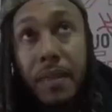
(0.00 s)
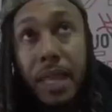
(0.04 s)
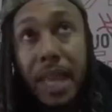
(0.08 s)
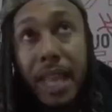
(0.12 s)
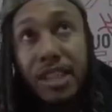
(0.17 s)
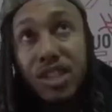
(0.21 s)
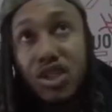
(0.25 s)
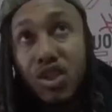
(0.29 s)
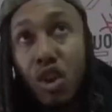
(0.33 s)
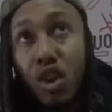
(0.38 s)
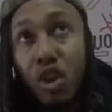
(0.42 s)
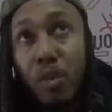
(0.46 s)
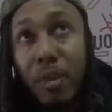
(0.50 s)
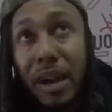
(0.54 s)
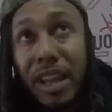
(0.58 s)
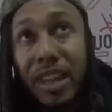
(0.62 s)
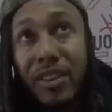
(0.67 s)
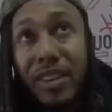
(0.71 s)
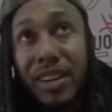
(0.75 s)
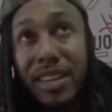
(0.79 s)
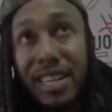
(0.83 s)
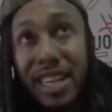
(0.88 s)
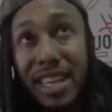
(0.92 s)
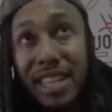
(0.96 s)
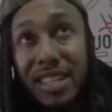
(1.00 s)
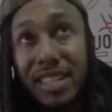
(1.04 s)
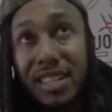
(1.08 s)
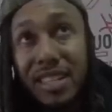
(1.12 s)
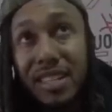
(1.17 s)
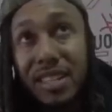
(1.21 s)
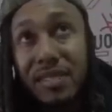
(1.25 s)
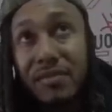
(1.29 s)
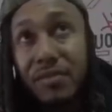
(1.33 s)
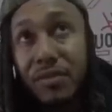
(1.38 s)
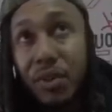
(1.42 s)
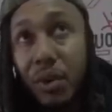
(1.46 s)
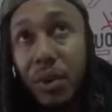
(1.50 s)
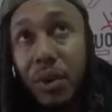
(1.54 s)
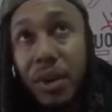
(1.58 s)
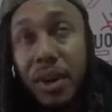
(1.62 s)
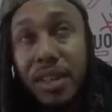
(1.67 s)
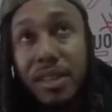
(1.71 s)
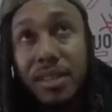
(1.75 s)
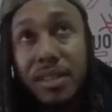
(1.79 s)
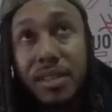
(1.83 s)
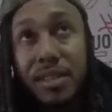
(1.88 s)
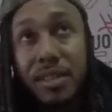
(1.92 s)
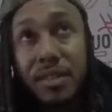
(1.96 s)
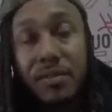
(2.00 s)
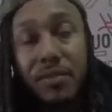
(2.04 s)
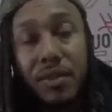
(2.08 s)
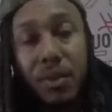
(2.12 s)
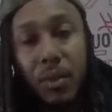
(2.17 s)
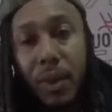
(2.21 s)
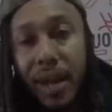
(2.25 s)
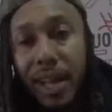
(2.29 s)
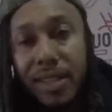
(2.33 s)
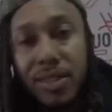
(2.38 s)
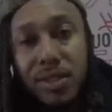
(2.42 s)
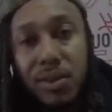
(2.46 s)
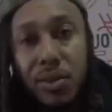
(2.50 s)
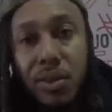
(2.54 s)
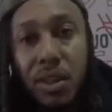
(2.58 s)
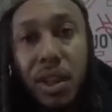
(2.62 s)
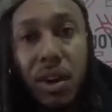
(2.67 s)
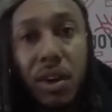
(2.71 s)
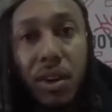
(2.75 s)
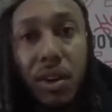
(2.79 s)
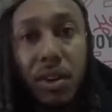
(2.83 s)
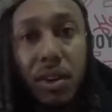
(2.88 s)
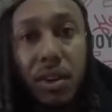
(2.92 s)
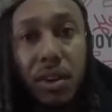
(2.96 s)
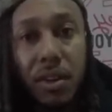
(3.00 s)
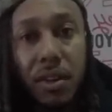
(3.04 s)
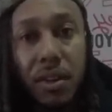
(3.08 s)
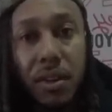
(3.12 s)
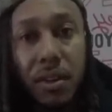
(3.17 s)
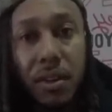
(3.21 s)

controlled by your addictions and voids for way too long.